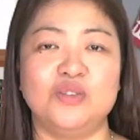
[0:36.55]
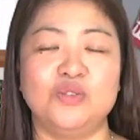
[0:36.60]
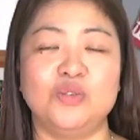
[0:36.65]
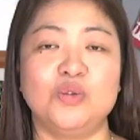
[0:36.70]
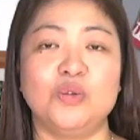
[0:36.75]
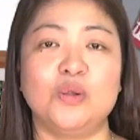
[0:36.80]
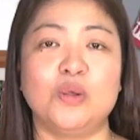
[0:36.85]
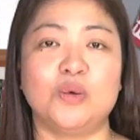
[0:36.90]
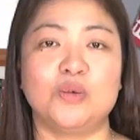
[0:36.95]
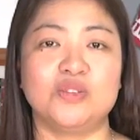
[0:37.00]
to
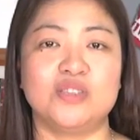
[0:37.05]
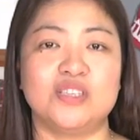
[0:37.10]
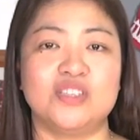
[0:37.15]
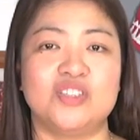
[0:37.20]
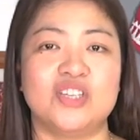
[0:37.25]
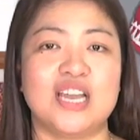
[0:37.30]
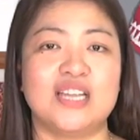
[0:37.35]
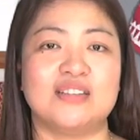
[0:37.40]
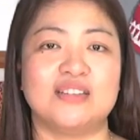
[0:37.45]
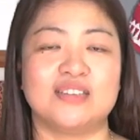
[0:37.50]
close the
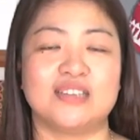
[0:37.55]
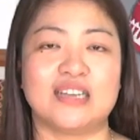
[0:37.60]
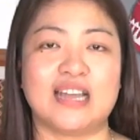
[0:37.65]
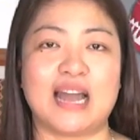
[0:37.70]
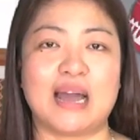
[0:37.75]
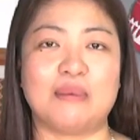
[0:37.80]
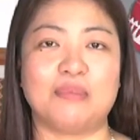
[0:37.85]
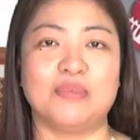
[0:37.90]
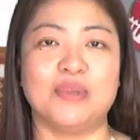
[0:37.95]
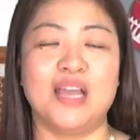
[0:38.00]
gender
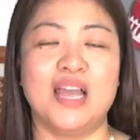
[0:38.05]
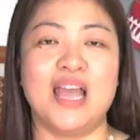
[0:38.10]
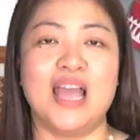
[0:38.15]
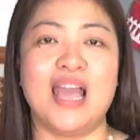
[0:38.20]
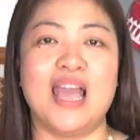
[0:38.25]
gap